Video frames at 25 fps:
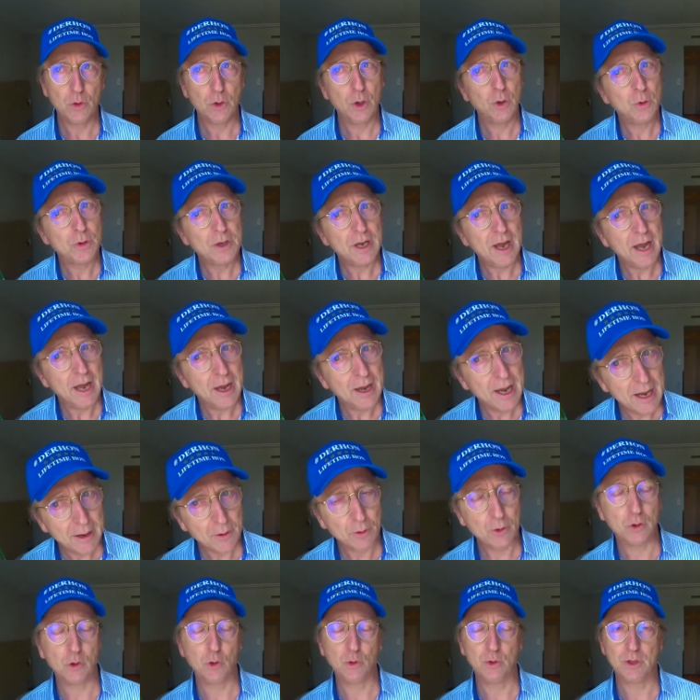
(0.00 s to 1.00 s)
hotel, and
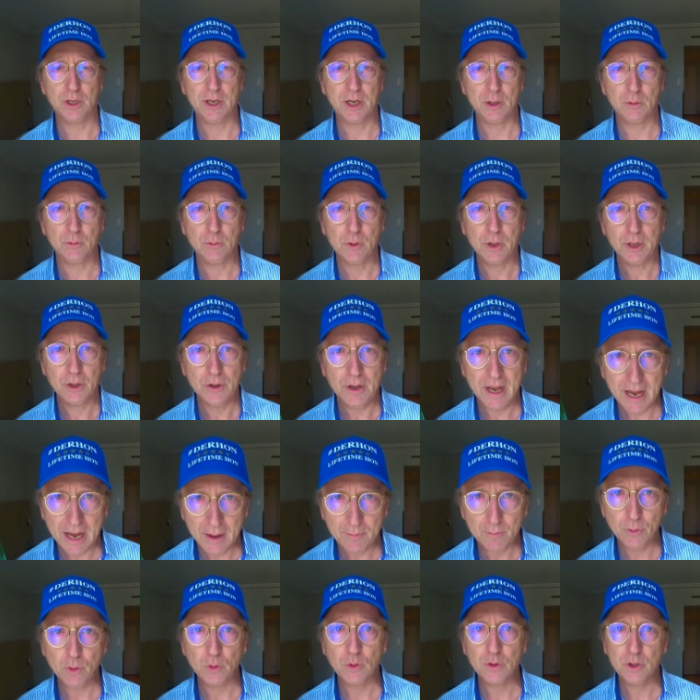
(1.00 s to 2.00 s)
truly a real
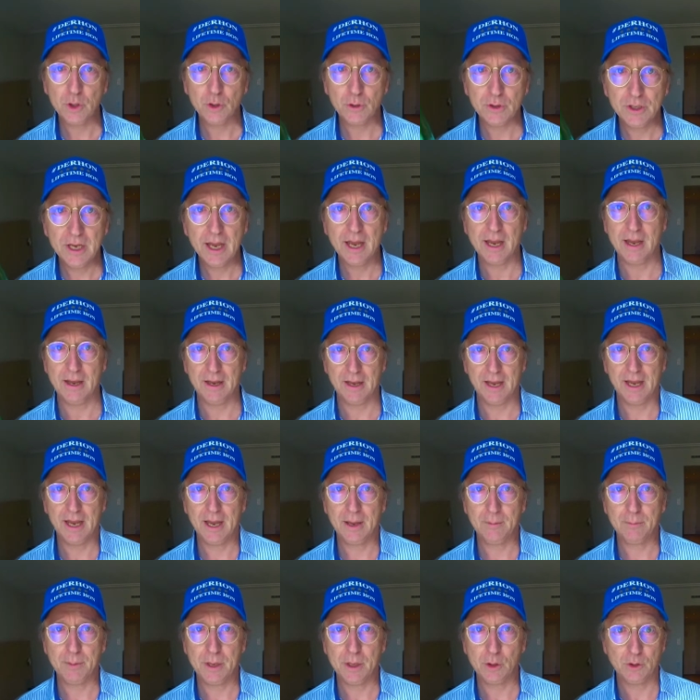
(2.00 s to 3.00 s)
airport hotel,
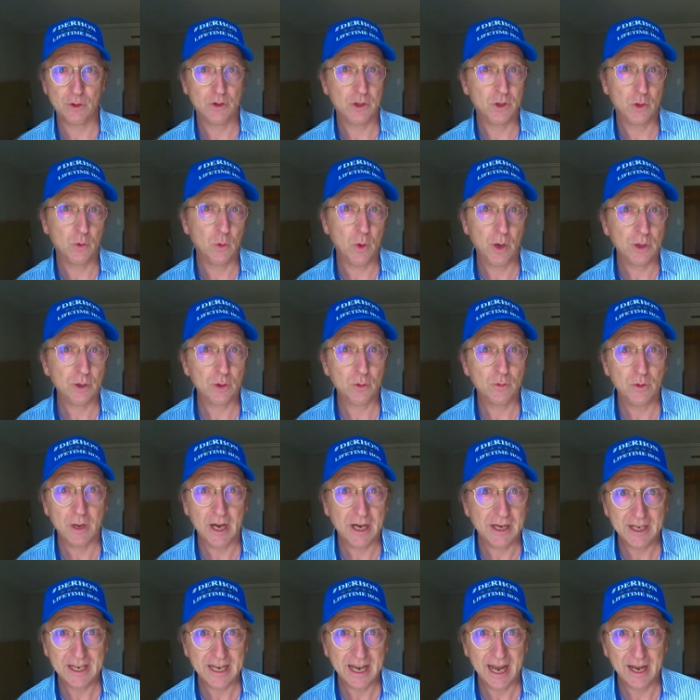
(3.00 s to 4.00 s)
because you are
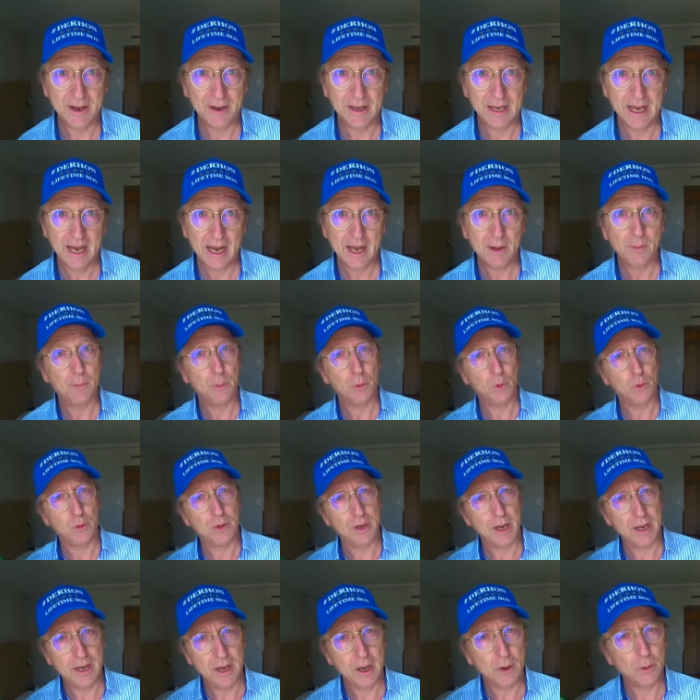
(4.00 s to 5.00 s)
directly at the airport
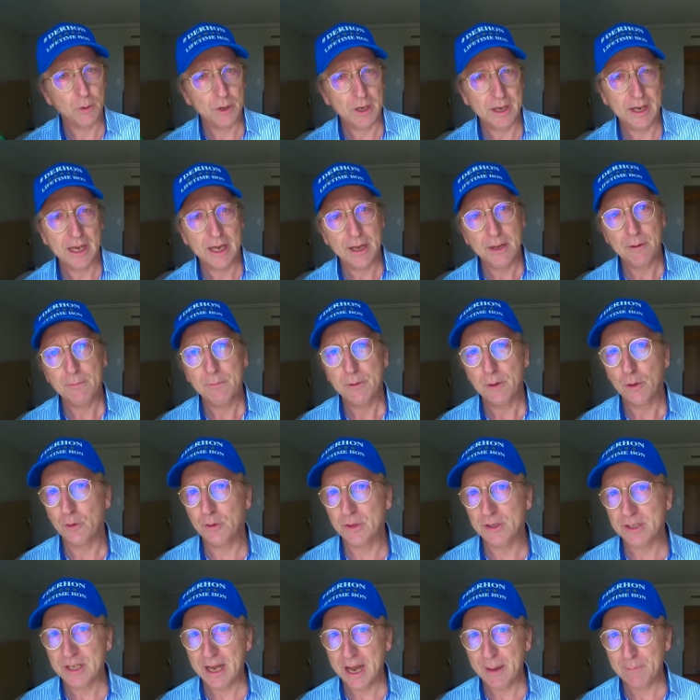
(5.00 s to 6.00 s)
and only need a few
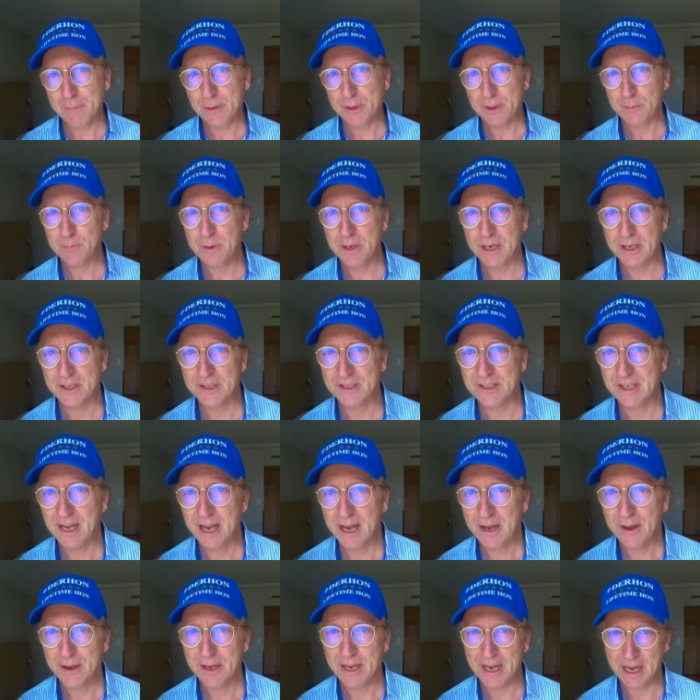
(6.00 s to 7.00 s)
steps to be
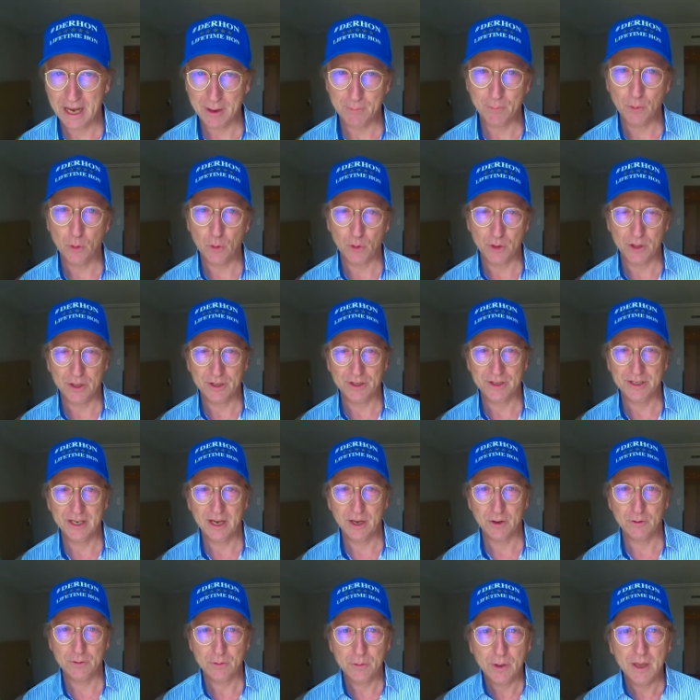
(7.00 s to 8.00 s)
inside the airport
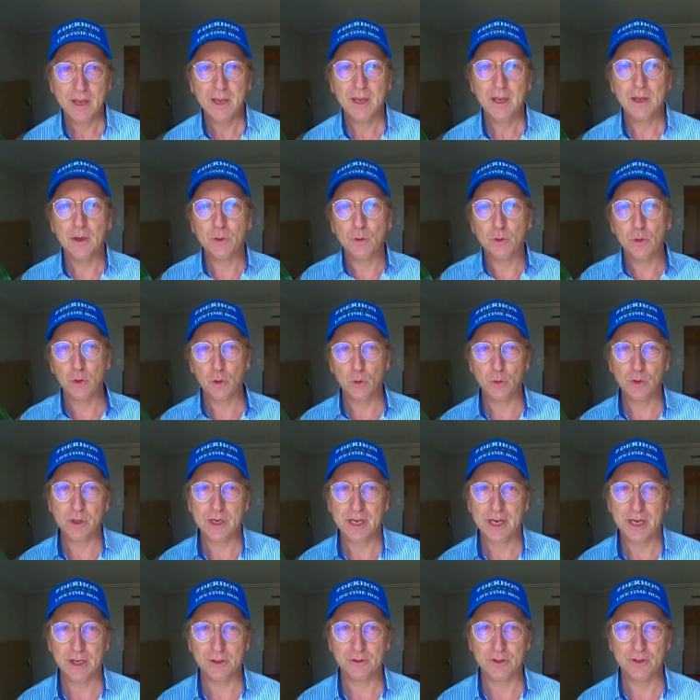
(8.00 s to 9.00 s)
itself.
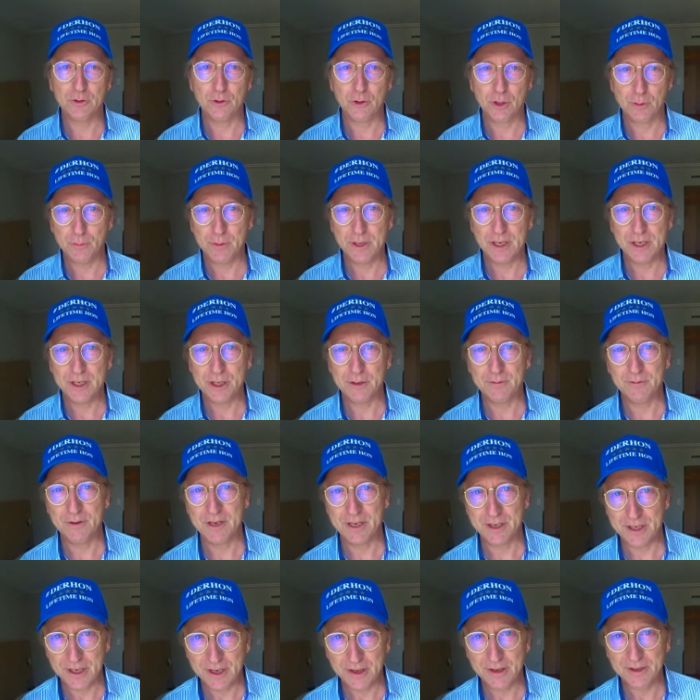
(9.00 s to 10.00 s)
Truly extremely
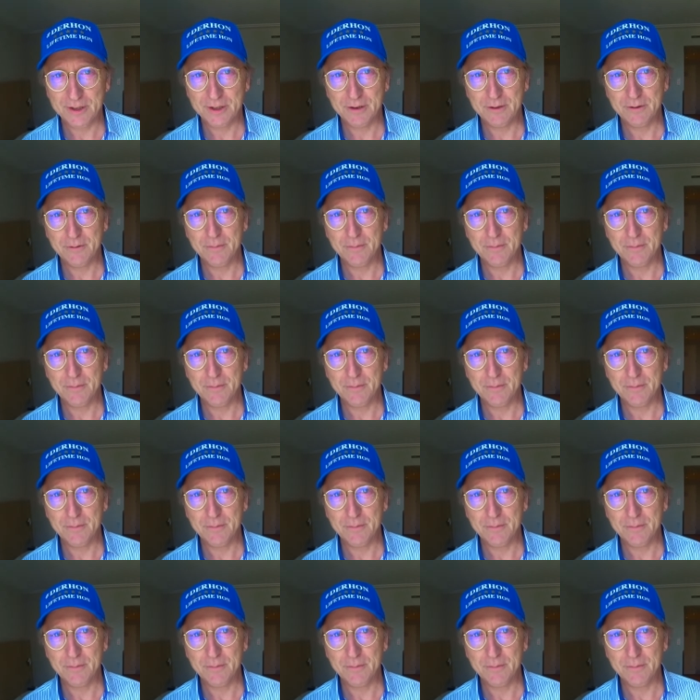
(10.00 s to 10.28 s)
convenient.